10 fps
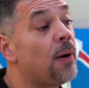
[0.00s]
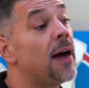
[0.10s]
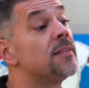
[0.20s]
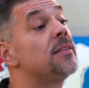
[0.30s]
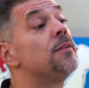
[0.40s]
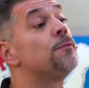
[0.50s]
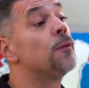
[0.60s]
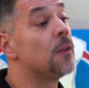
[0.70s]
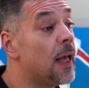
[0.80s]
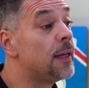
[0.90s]
positive for
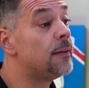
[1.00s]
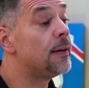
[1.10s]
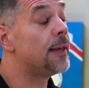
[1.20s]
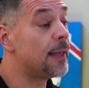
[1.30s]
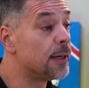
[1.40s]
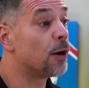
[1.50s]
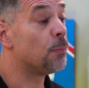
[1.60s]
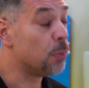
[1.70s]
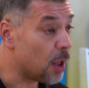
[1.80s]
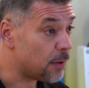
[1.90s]
lead in our
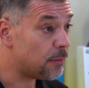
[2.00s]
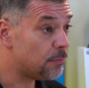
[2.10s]
blood.